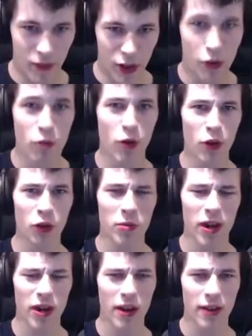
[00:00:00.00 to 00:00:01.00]
What's up
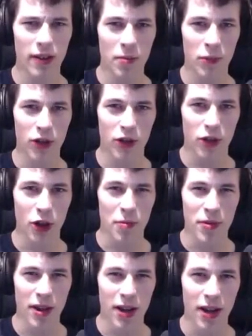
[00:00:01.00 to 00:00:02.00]
guys,
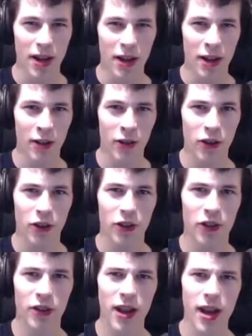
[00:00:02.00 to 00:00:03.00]
MCTurban here, and
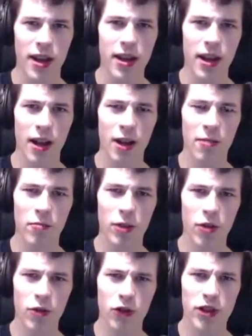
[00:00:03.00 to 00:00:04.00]
today I'm
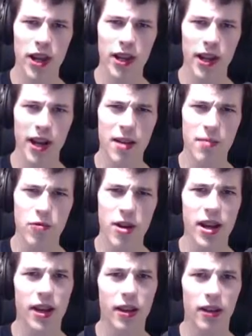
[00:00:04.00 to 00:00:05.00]
going to take a
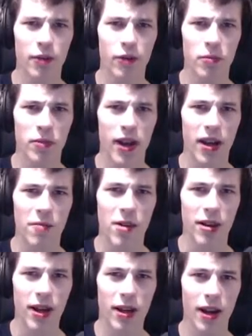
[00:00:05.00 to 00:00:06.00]
break from
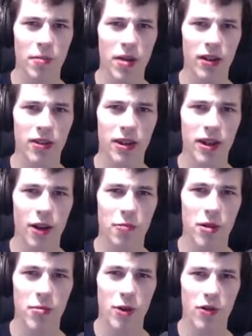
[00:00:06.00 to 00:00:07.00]
gaming and I'm actually going to
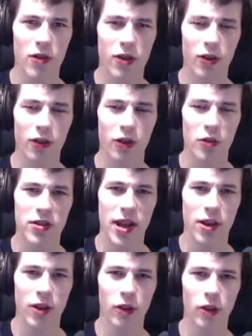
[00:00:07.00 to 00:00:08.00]
be moving on to
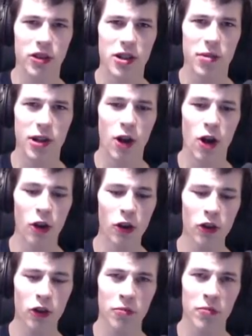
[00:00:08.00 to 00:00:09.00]
technology
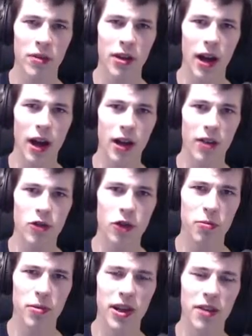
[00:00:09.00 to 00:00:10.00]
because I've
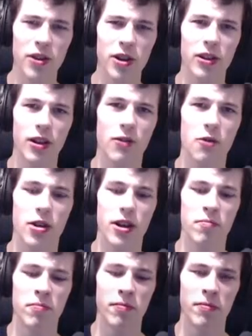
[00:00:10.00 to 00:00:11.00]
just been given a
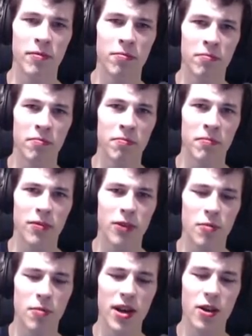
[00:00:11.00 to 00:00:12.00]
delivery.
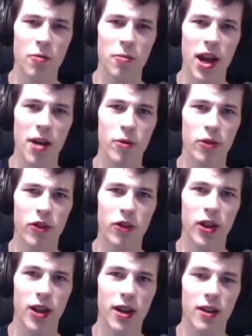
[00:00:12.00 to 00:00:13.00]
You may not be able to
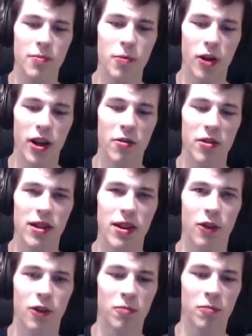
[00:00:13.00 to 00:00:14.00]
see it, but here it is.